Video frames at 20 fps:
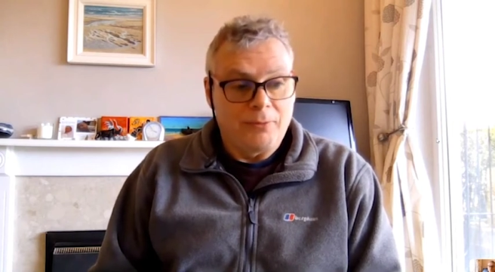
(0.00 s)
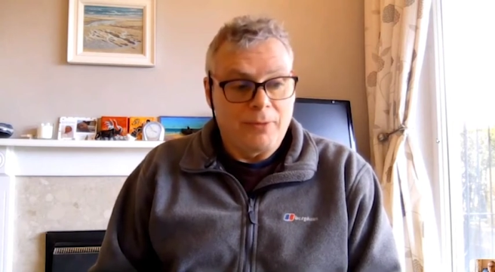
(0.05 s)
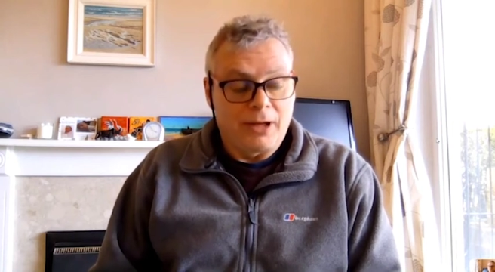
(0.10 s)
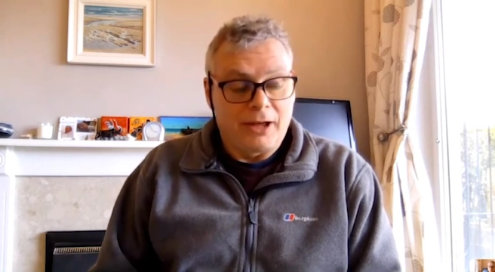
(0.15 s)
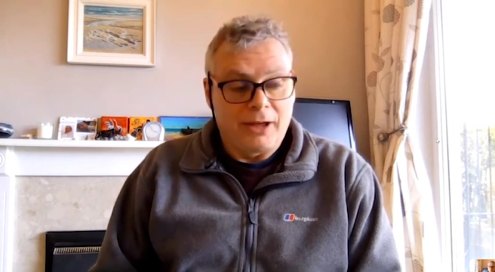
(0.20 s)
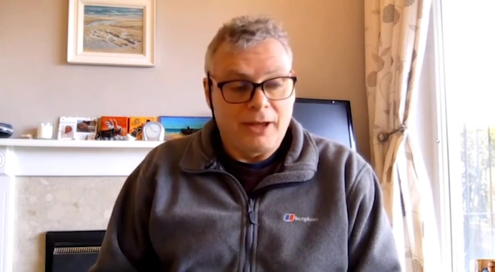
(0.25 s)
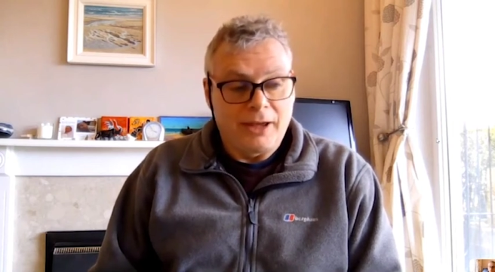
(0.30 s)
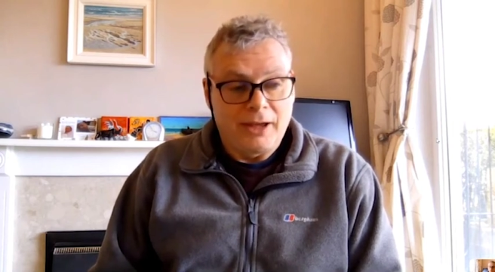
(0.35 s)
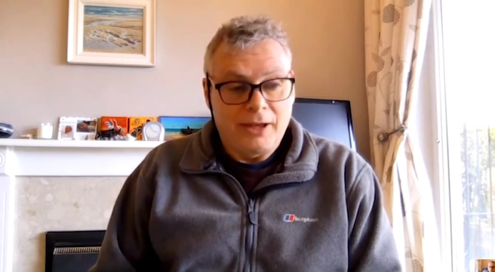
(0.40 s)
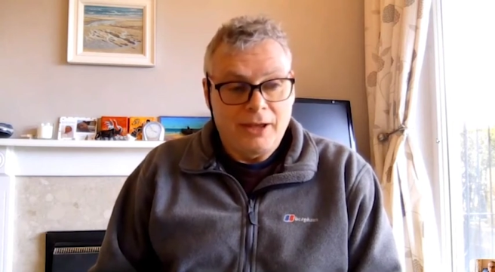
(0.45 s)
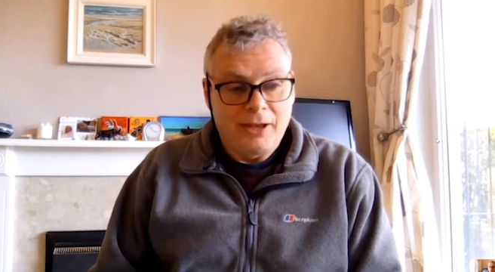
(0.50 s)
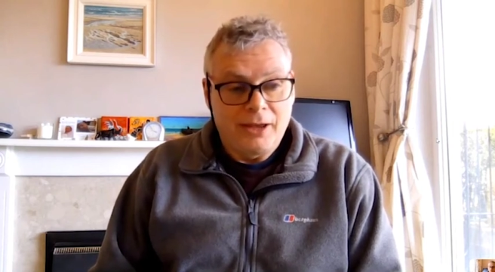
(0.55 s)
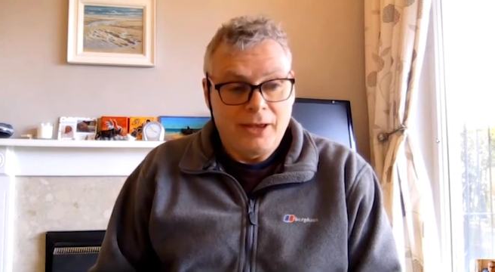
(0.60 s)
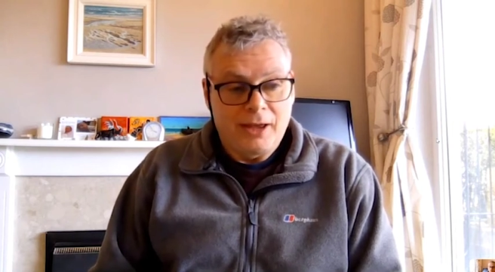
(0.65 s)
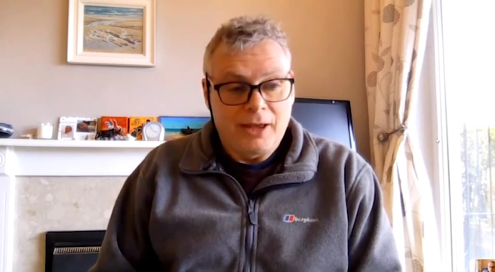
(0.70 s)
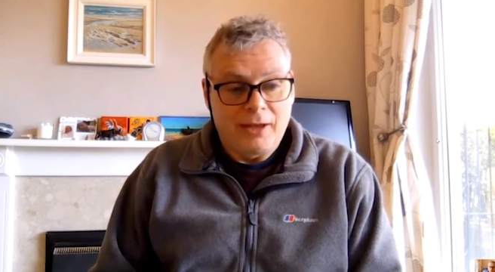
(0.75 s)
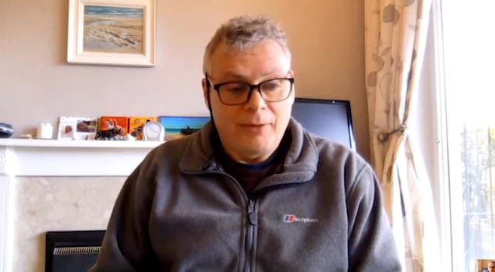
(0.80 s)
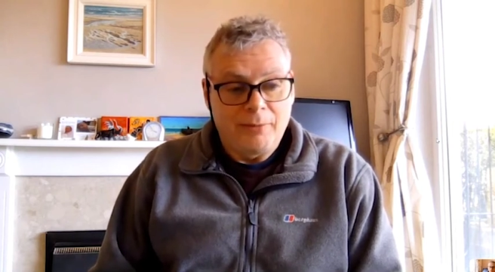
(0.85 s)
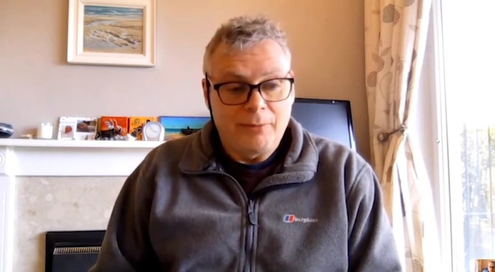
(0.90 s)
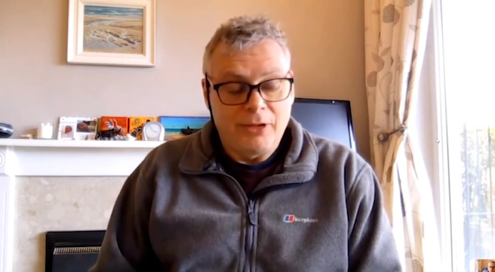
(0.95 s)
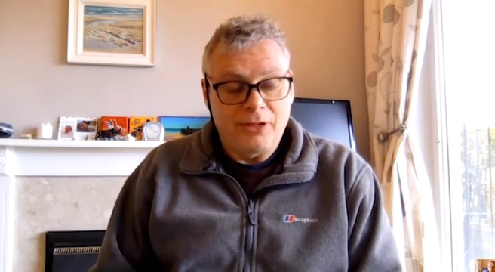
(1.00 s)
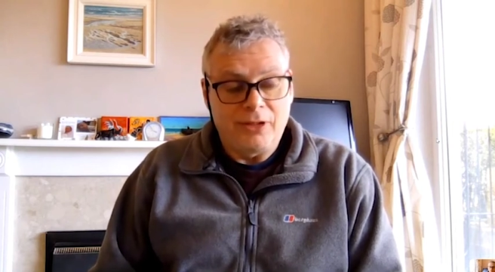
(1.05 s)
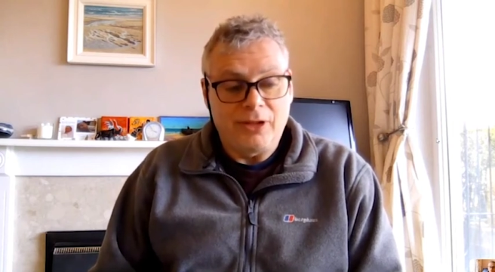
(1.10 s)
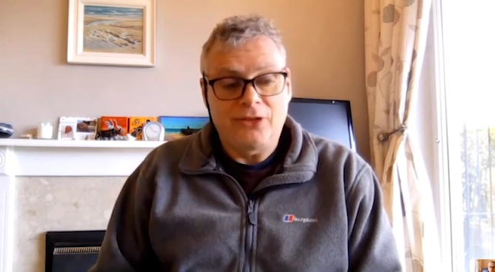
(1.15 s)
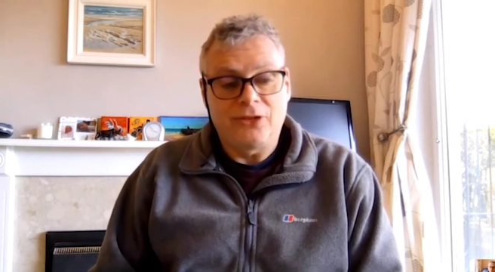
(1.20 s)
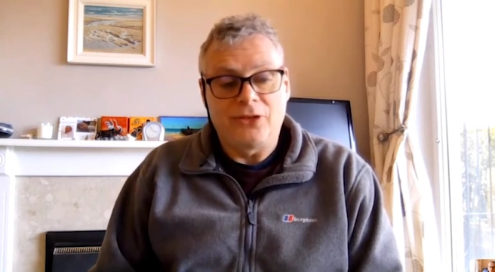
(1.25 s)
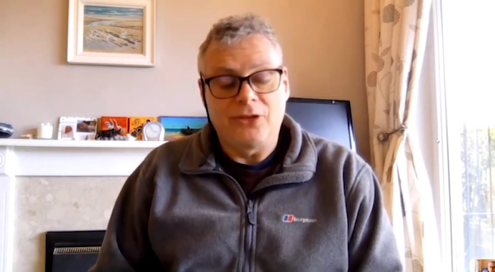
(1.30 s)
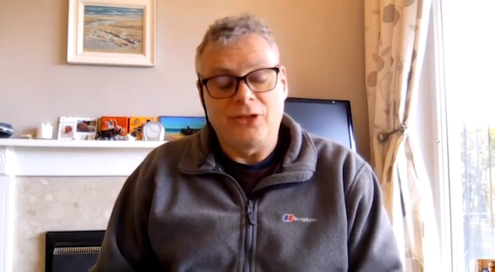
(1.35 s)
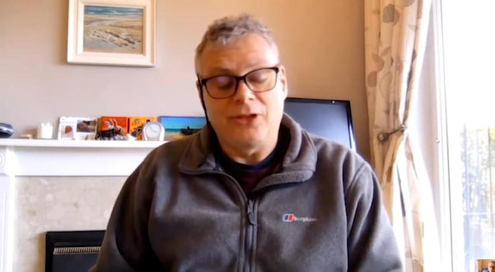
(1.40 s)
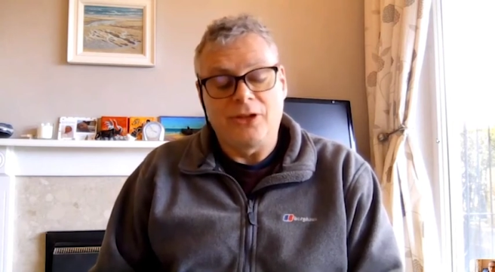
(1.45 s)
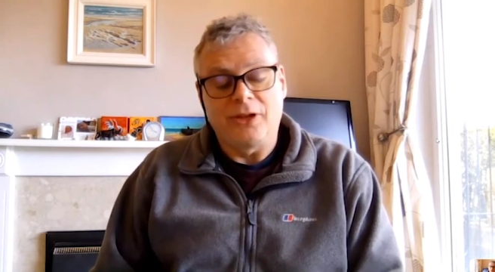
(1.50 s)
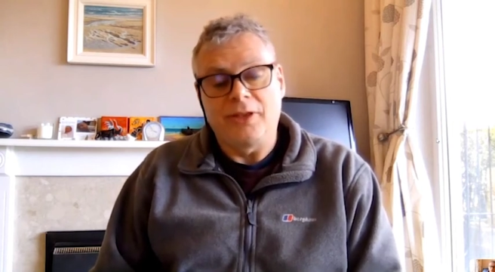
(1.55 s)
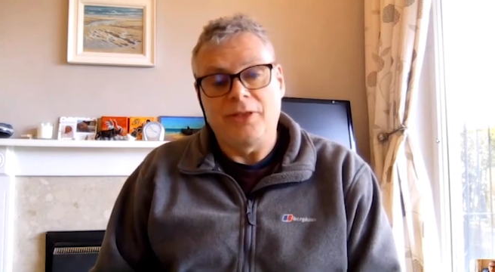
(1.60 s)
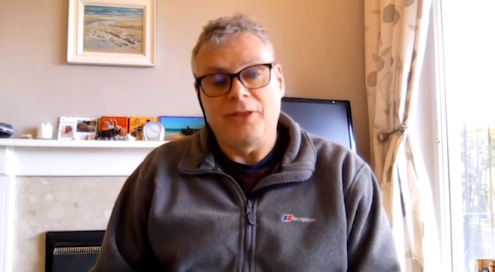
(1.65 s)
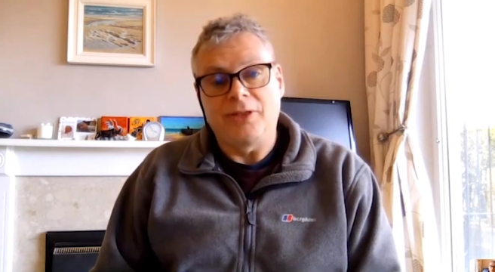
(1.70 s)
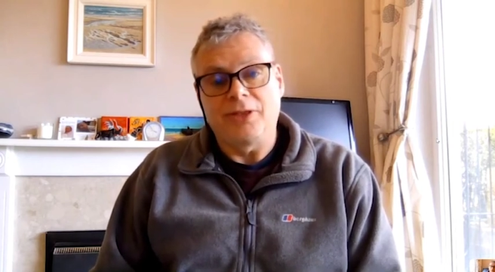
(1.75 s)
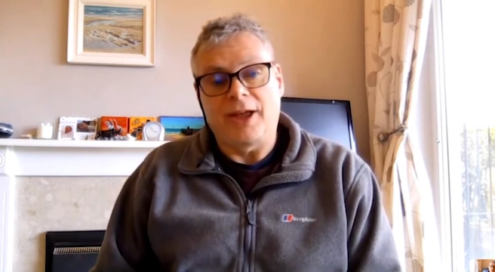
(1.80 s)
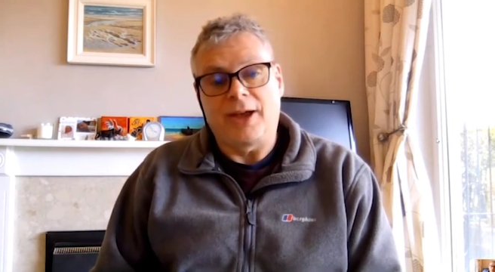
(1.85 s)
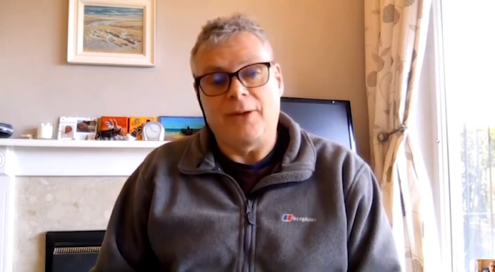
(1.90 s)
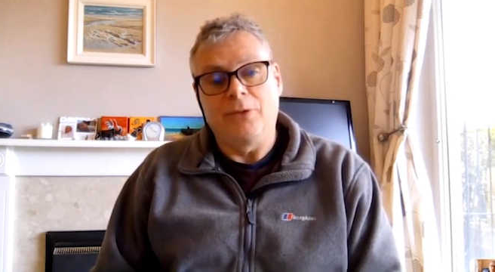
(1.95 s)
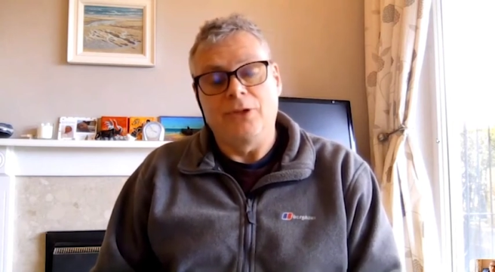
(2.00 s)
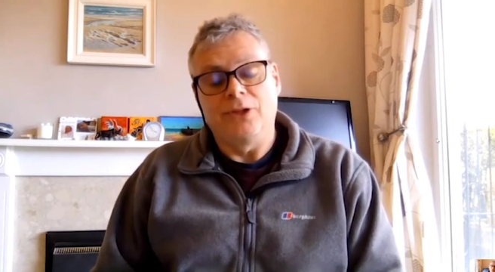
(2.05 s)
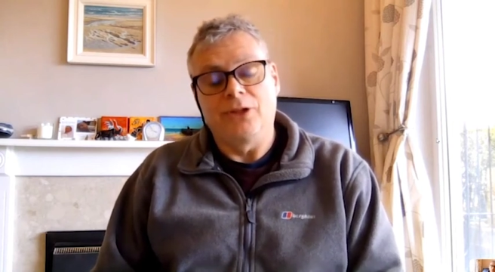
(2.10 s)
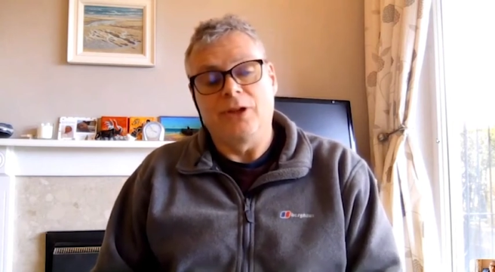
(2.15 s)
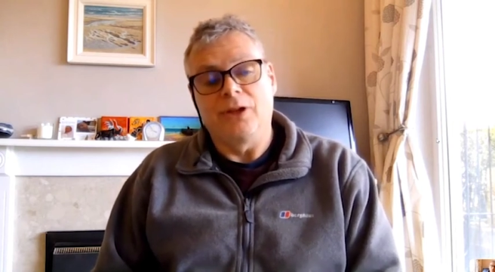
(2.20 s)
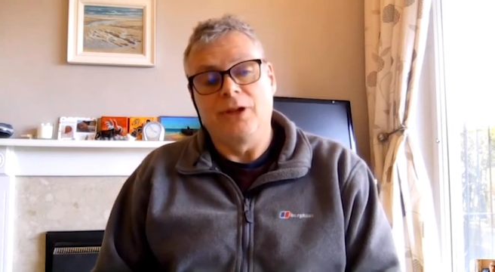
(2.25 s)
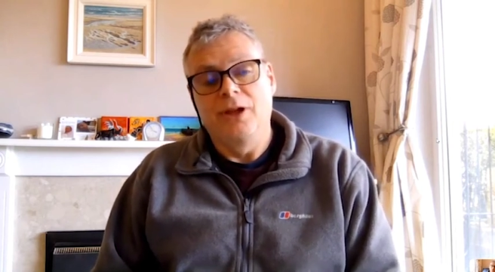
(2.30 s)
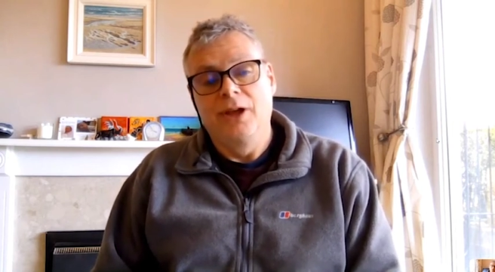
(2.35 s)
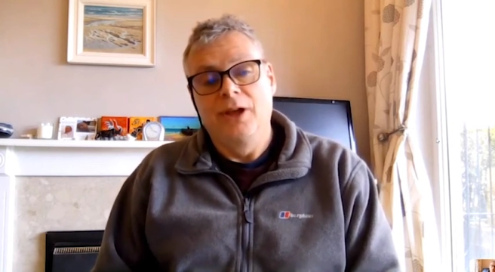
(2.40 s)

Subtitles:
my position that